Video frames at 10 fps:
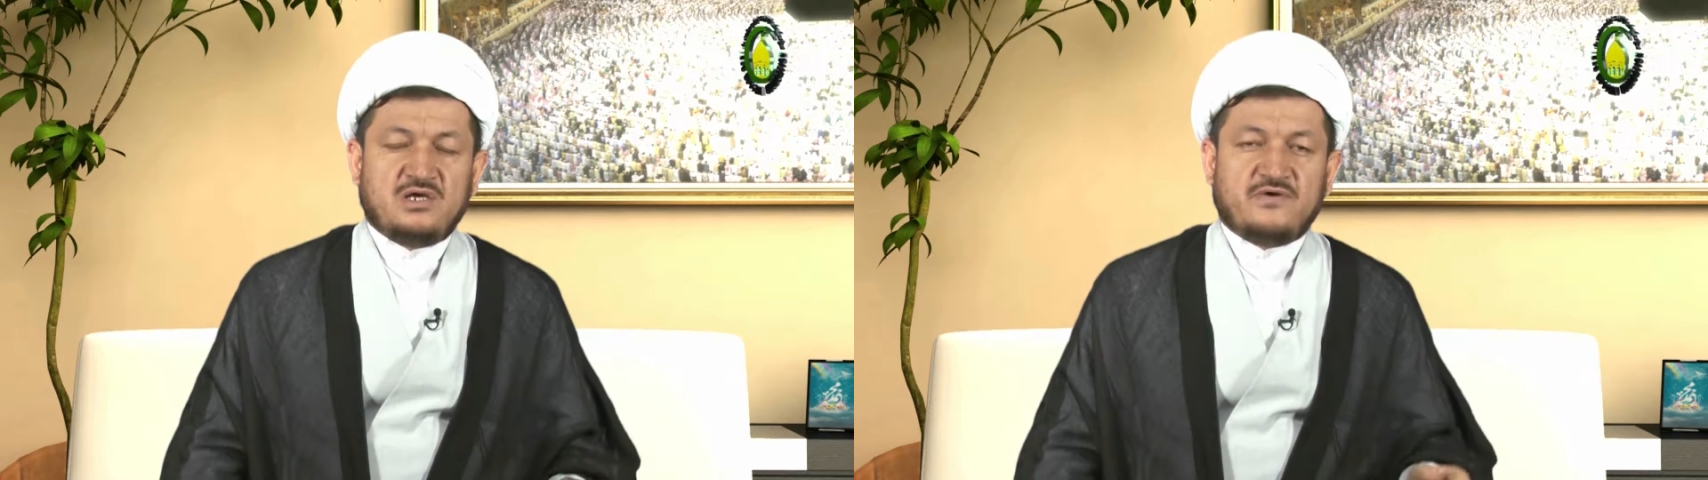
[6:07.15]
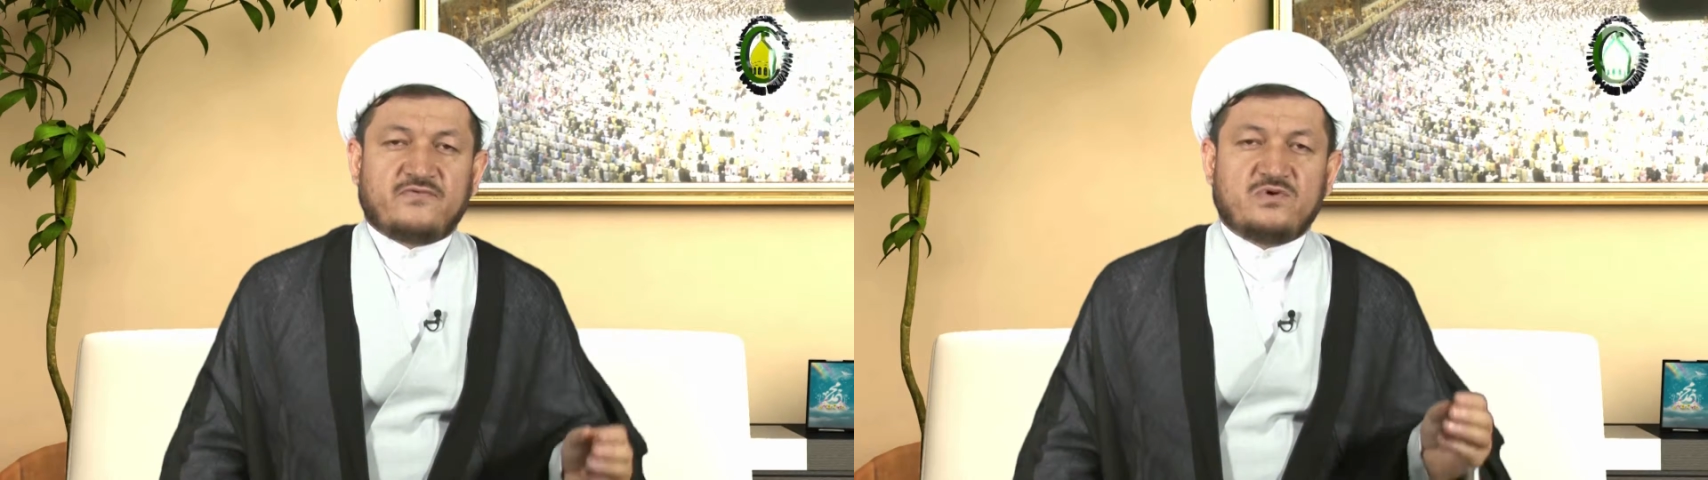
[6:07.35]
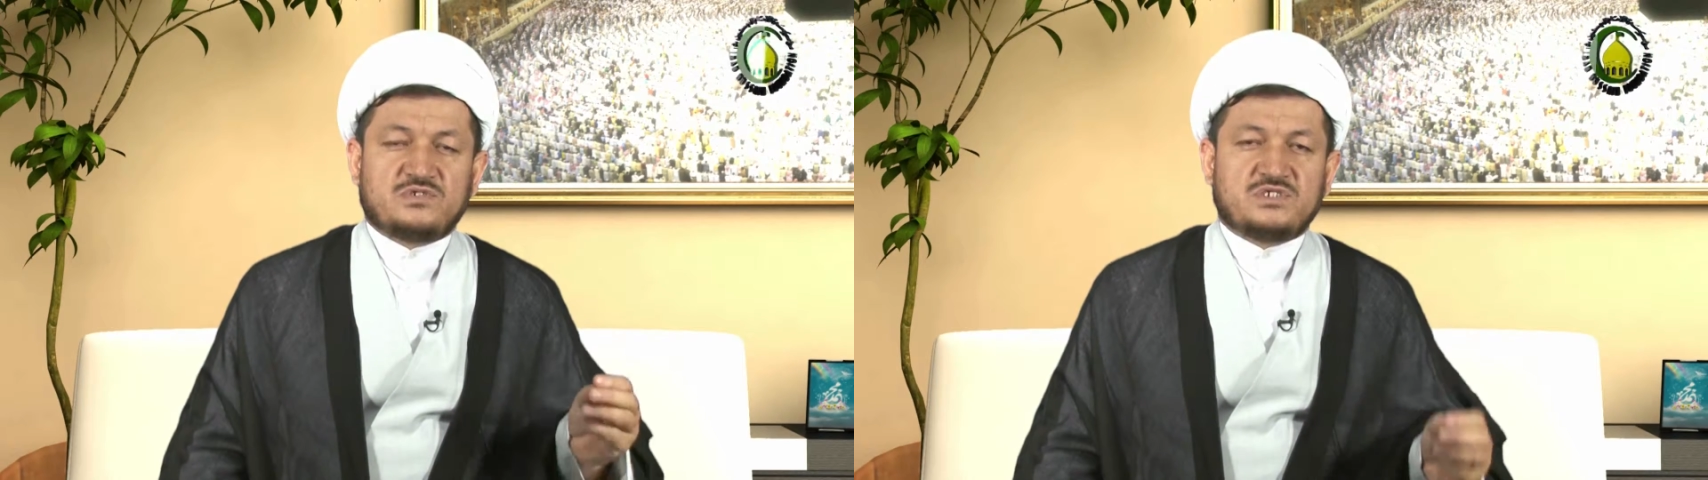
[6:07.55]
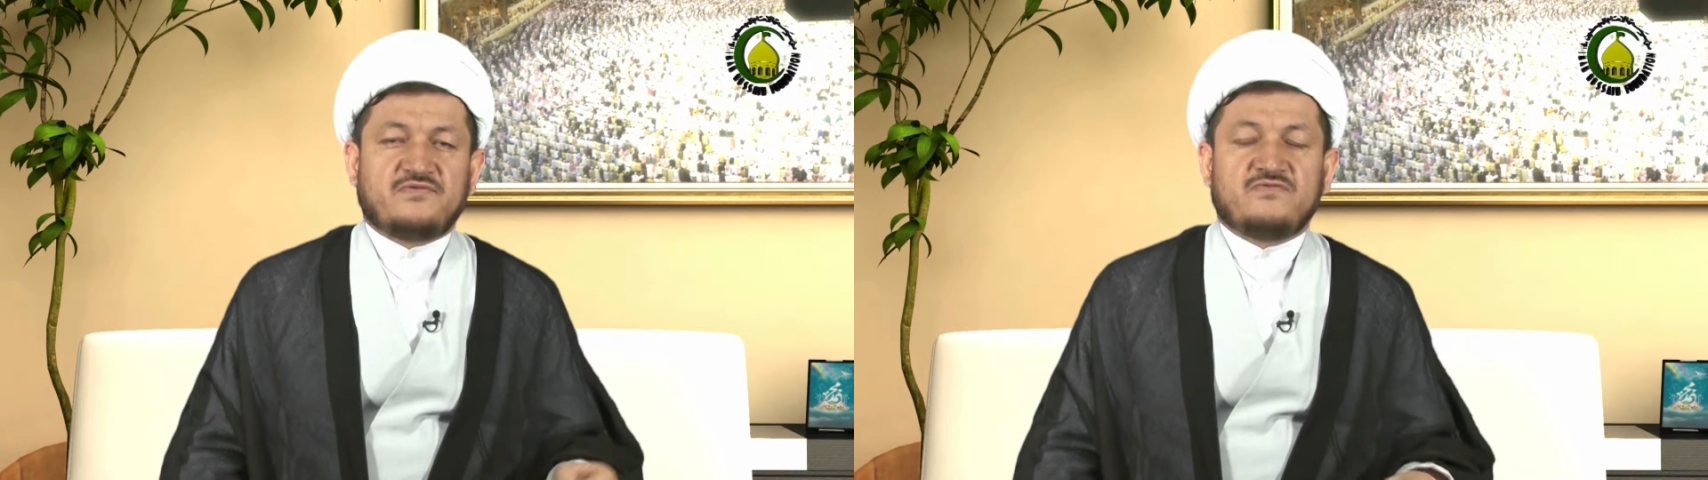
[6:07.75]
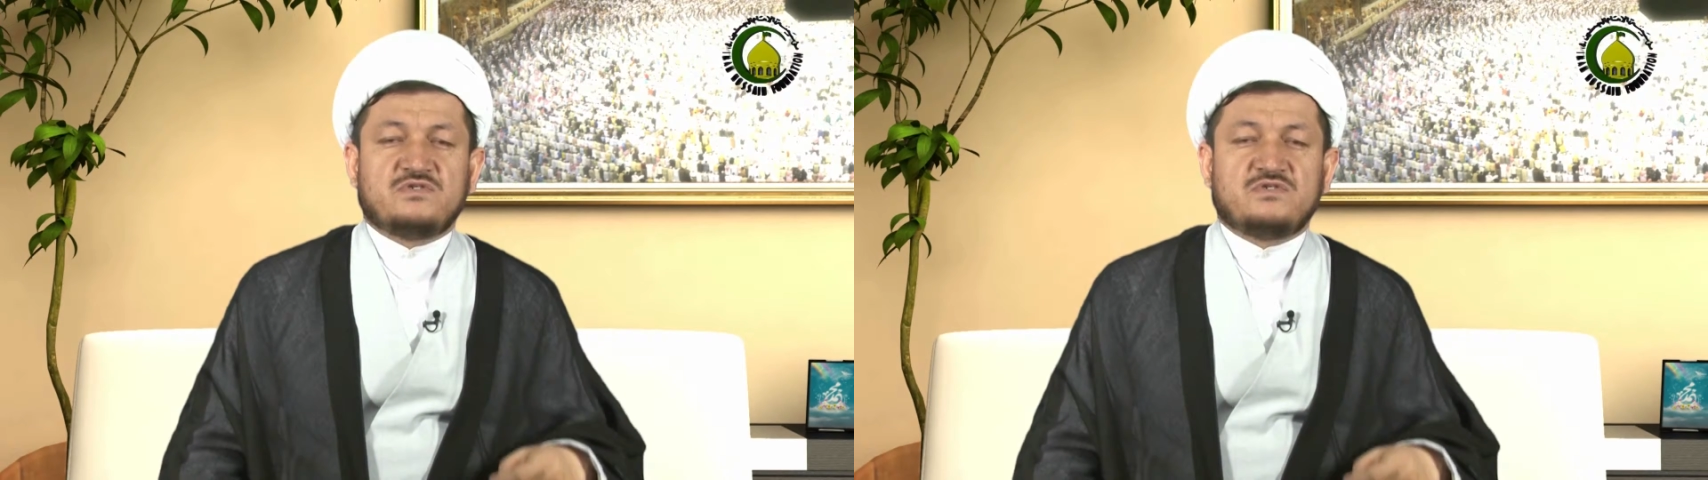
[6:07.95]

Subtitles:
Of course, if you